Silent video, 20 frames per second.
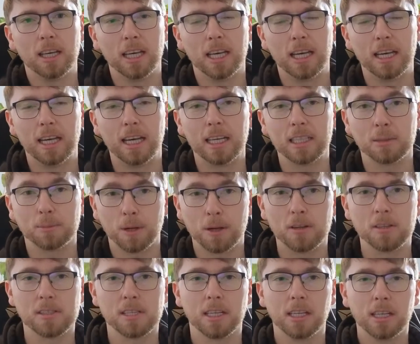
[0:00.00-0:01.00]

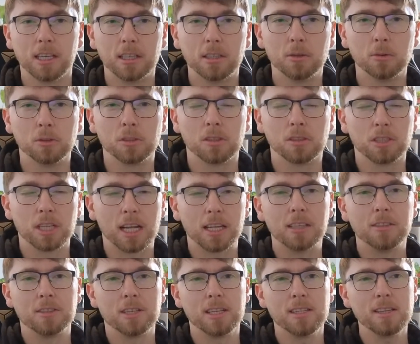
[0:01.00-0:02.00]
experiencing hurdles and
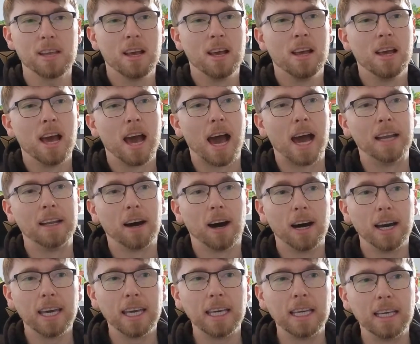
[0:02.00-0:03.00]
challenges. And
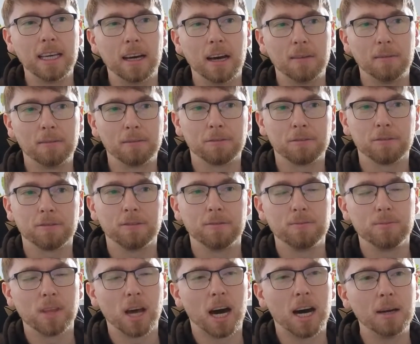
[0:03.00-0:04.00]

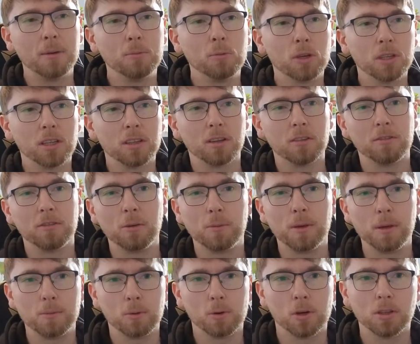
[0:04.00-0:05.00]
I'm one of the few
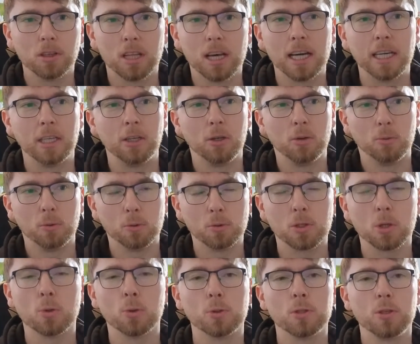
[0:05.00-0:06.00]
people online who will
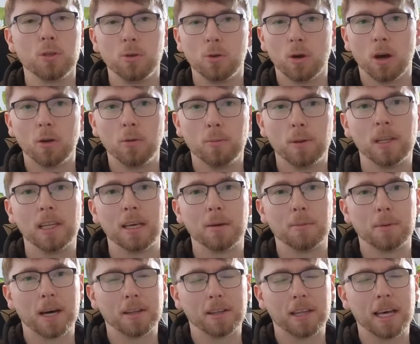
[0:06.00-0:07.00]
talk to you openly
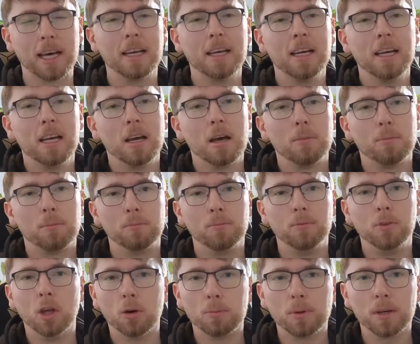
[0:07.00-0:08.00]
about that.
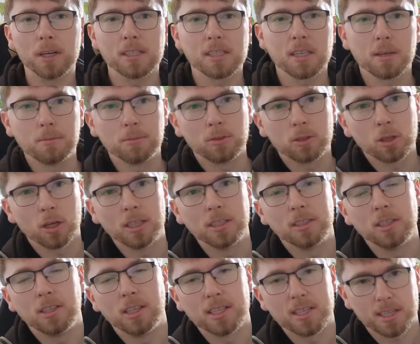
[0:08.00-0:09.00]
not because I'm trying
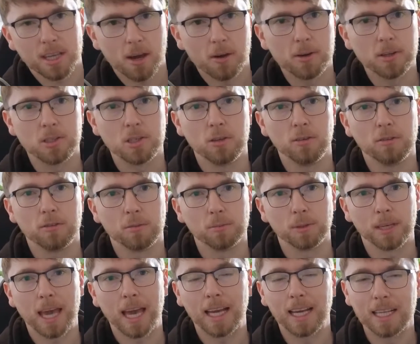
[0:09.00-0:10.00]
to discourage you from
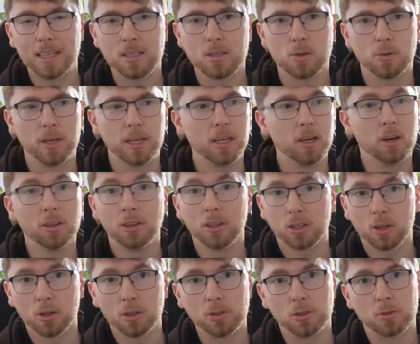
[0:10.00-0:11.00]
getting into it. On the
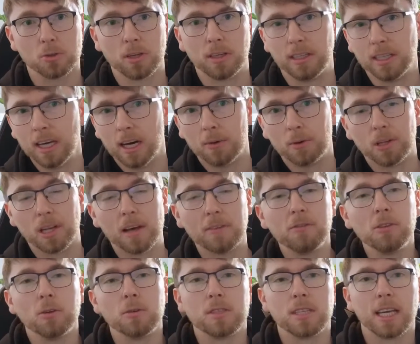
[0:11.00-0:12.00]
contrary, I would love
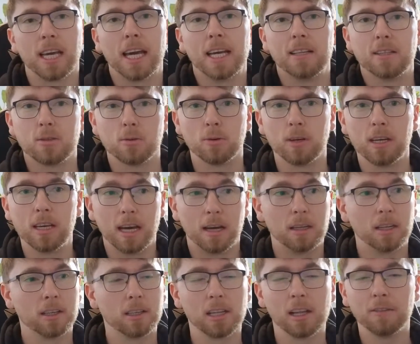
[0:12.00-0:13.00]
you to get into it and
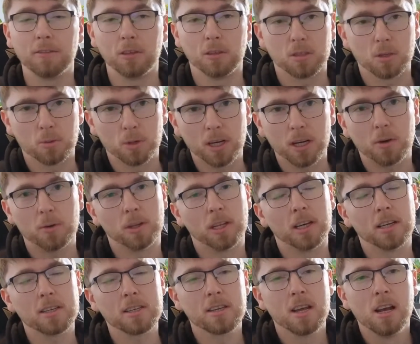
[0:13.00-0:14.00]
I'd love you to work with
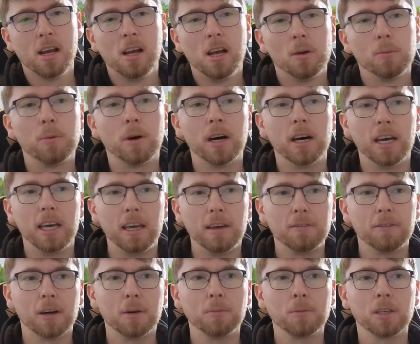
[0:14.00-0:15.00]
us. But if
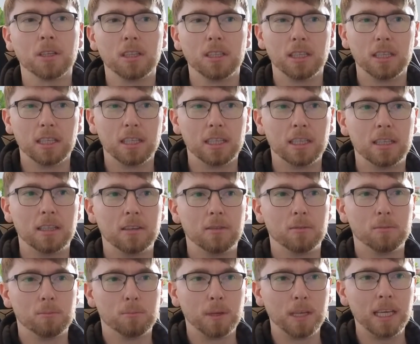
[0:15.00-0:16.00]
I'm going to
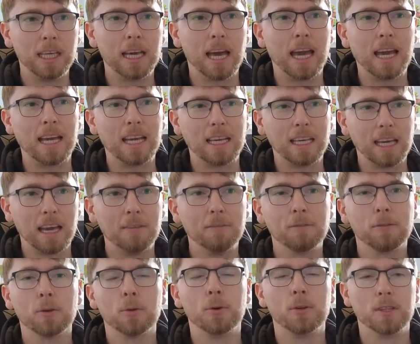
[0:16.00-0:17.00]
be a
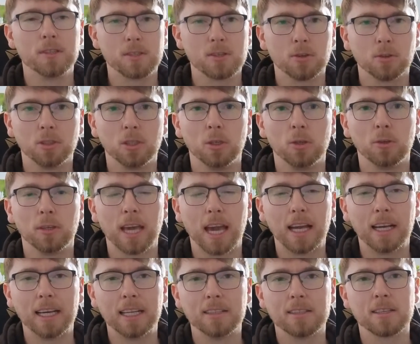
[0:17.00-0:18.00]
influence on you
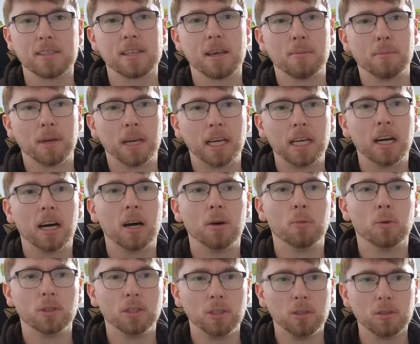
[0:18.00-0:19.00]
getting into something, I
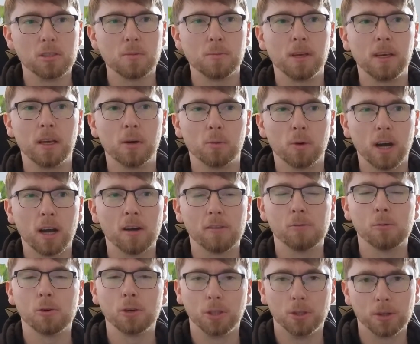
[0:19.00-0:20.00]
want you to be aware of
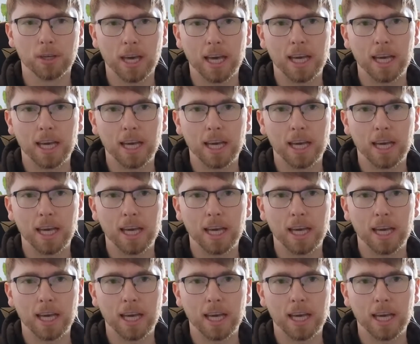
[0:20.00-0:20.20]
what you're getting